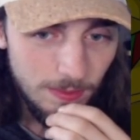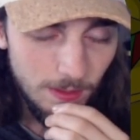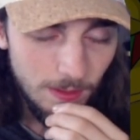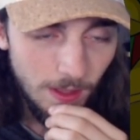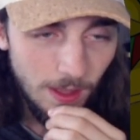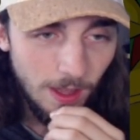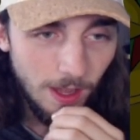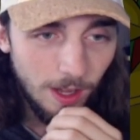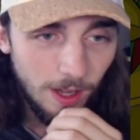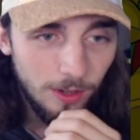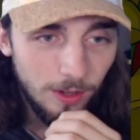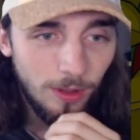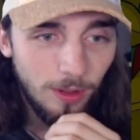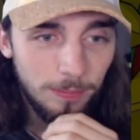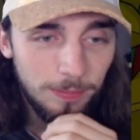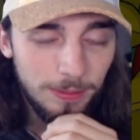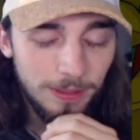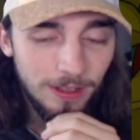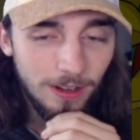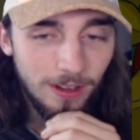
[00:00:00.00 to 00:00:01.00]
How do
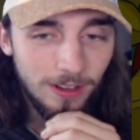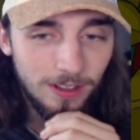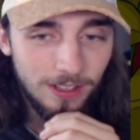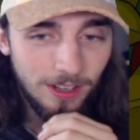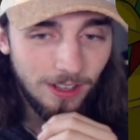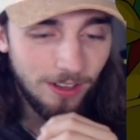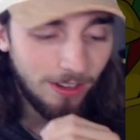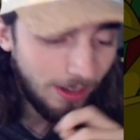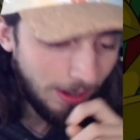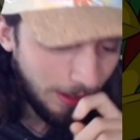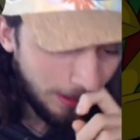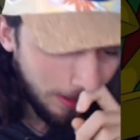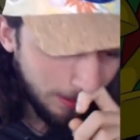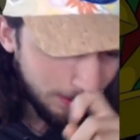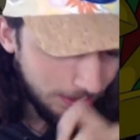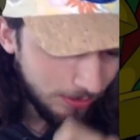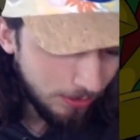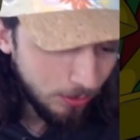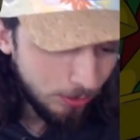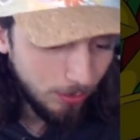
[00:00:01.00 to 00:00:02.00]
I beat Archalon? I
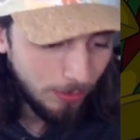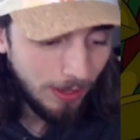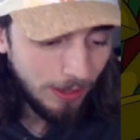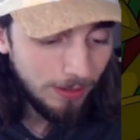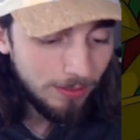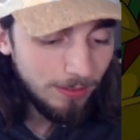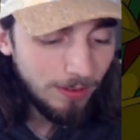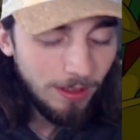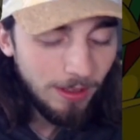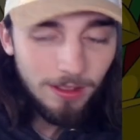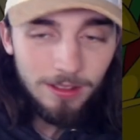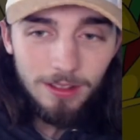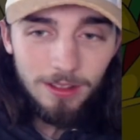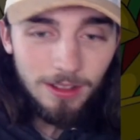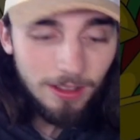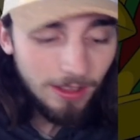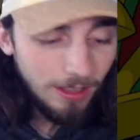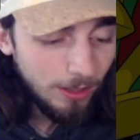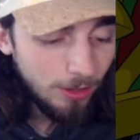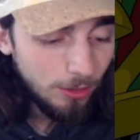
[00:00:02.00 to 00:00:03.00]
guess ground.
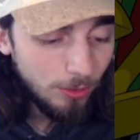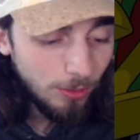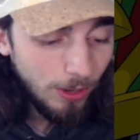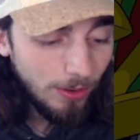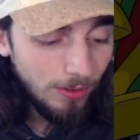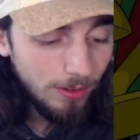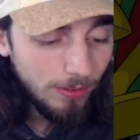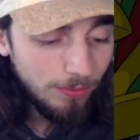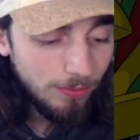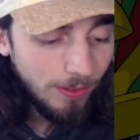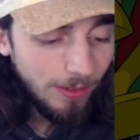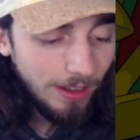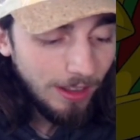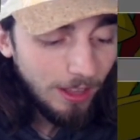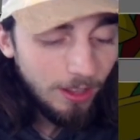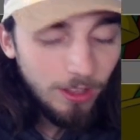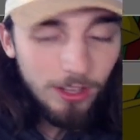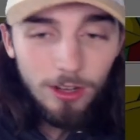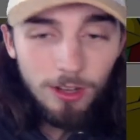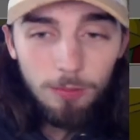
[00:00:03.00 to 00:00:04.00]
It's ground or fighting.
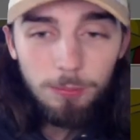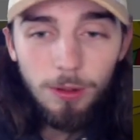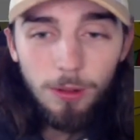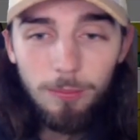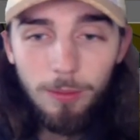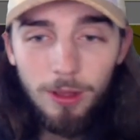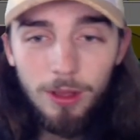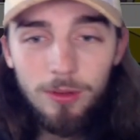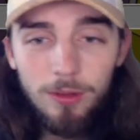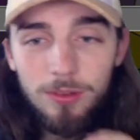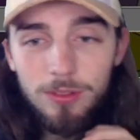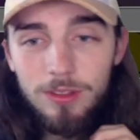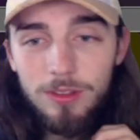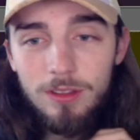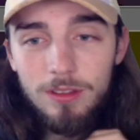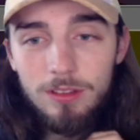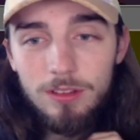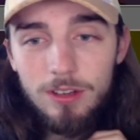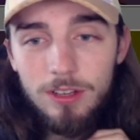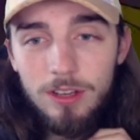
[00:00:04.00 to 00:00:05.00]
I could just put my own
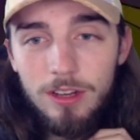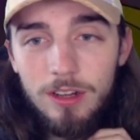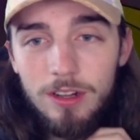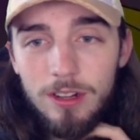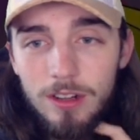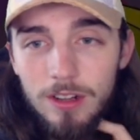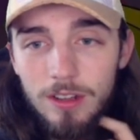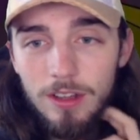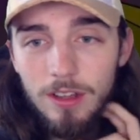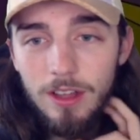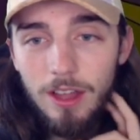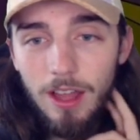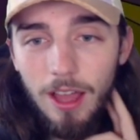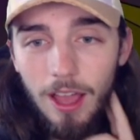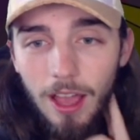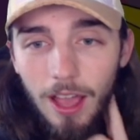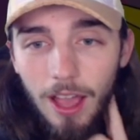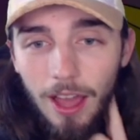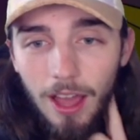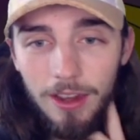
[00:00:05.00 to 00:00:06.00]
Sneasler here.
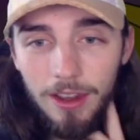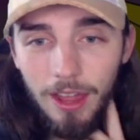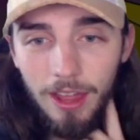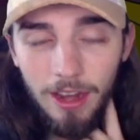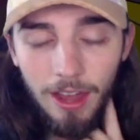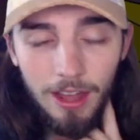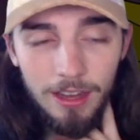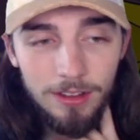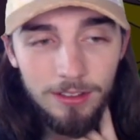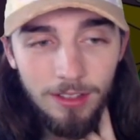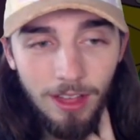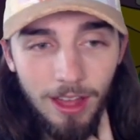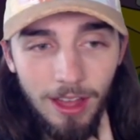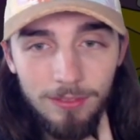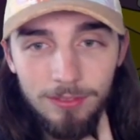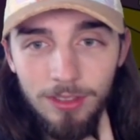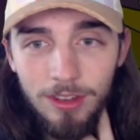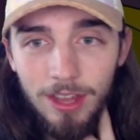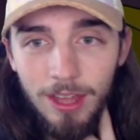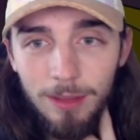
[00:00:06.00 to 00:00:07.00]
And then I just
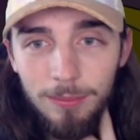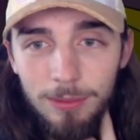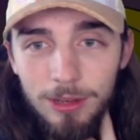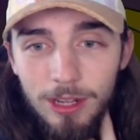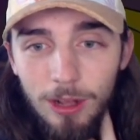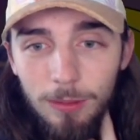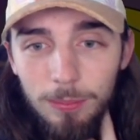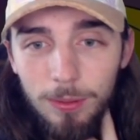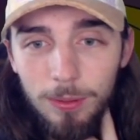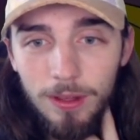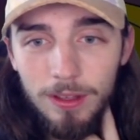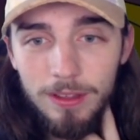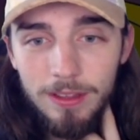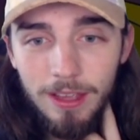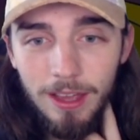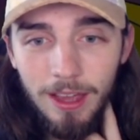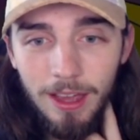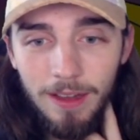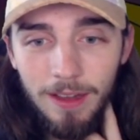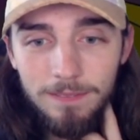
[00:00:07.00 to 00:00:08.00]
have the damage output.
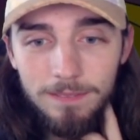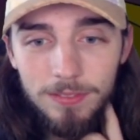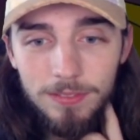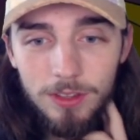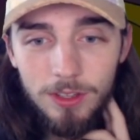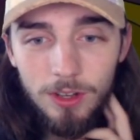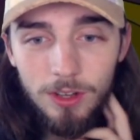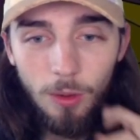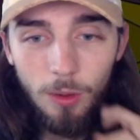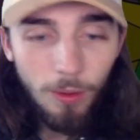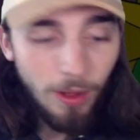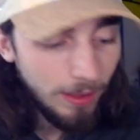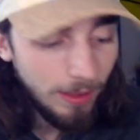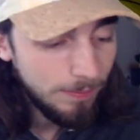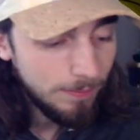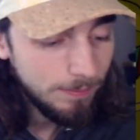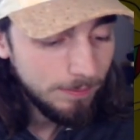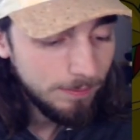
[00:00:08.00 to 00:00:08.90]
Yeah. You know what?